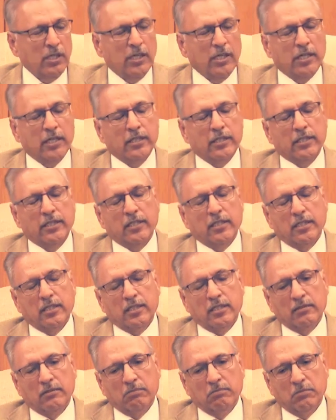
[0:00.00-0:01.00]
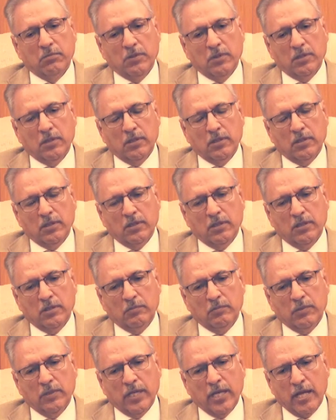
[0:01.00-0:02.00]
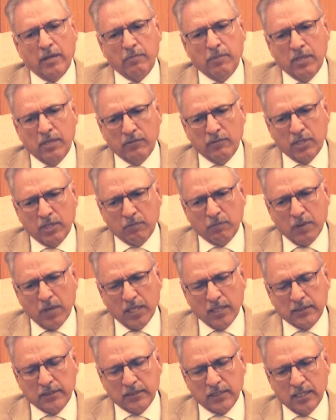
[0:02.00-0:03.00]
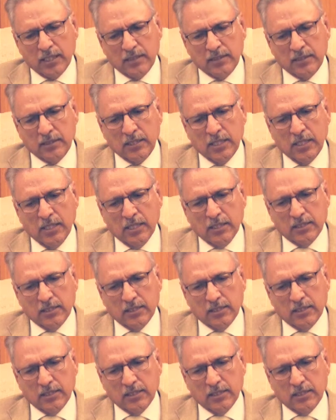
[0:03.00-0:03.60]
And I believe that Pakistan's